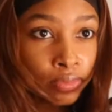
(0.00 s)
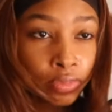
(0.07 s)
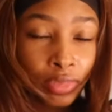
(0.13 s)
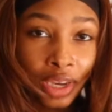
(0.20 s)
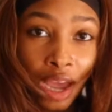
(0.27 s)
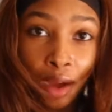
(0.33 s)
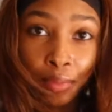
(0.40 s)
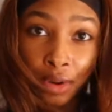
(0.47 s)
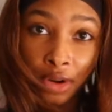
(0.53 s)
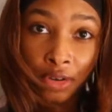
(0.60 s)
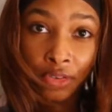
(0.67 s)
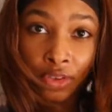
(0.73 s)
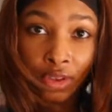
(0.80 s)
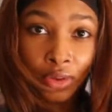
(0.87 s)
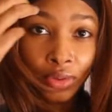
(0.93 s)
not
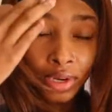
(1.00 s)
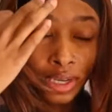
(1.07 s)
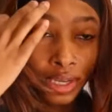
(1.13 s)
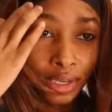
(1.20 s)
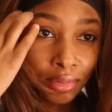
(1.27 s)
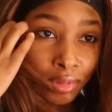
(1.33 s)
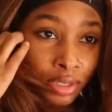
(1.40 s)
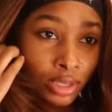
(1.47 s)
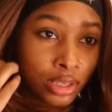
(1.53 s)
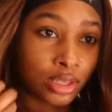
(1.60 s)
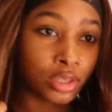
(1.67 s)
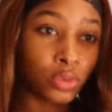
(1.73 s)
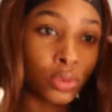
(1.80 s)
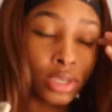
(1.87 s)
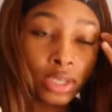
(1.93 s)
perfect when it comes to this
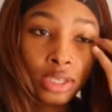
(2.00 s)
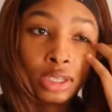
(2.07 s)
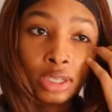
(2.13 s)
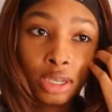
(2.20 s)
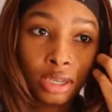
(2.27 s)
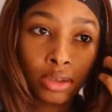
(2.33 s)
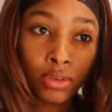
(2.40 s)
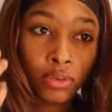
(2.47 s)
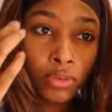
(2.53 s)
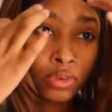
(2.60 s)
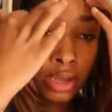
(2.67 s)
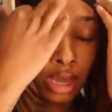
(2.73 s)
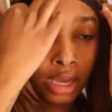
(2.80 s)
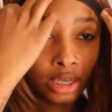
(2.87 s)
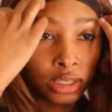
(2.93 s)
wig stuff.
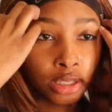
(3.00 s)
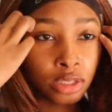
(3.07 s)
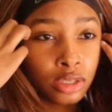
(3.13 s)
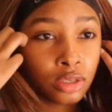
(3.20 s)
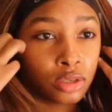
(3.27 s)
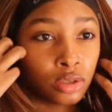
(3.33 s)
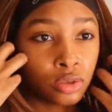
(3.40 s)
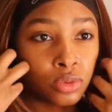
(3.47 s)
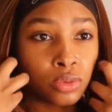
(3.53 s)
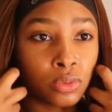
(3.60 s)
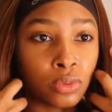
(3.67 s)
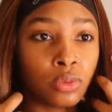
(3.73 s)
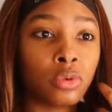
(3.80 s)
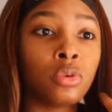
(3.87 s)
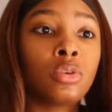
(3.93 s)
I just do
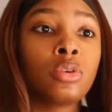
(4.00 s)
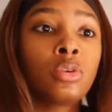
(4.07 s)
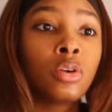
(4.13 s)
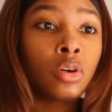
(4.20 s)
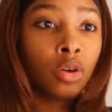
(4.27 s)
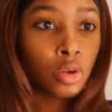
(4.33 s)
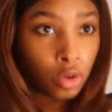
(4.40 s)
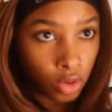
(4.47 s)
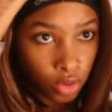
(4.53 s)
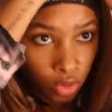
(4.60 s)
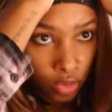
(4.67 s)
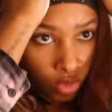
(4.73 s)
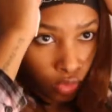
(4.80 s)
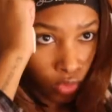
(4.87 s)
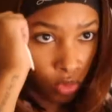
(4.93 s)

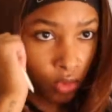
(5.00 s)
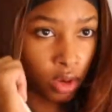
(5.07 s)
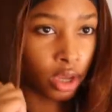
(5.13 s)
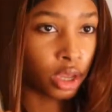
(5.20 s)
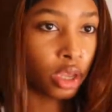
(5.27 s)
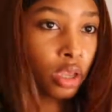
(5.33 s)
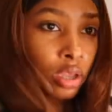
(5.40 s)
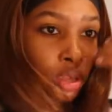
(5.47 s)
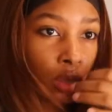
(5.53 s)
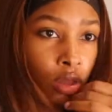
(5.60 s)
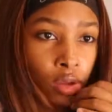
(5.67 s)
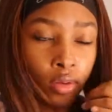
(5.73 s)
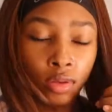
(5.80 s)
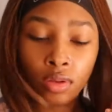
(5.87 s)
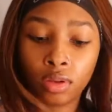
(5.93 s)
what
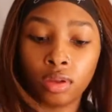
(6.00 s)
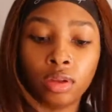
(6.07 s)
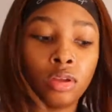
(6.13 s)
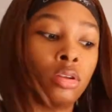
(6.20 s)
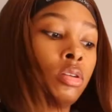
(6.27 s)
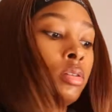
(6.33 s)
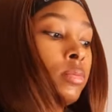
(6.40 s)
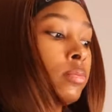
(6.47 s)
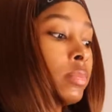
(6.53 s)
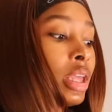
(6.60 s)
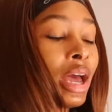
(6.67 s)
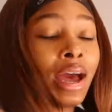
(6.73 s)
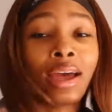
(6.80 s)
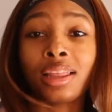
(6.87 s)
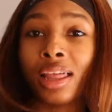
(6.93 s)

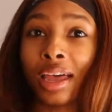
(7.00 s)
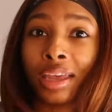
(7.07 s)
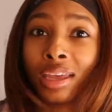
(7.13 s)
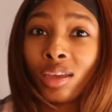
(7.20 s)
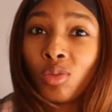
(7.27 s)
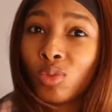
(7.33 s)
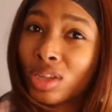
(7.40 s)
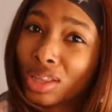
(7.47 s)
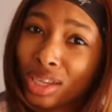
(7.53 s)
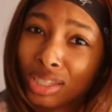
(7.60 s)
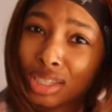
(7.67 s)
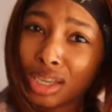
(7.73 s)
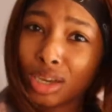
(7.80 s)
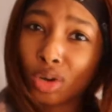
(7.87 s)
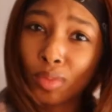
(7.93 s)
I like and what looks
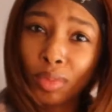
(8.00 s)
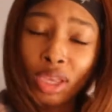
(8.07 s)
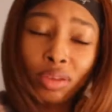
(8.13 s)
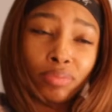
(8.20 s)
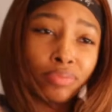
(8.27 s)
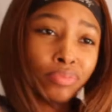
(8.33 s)
good on me.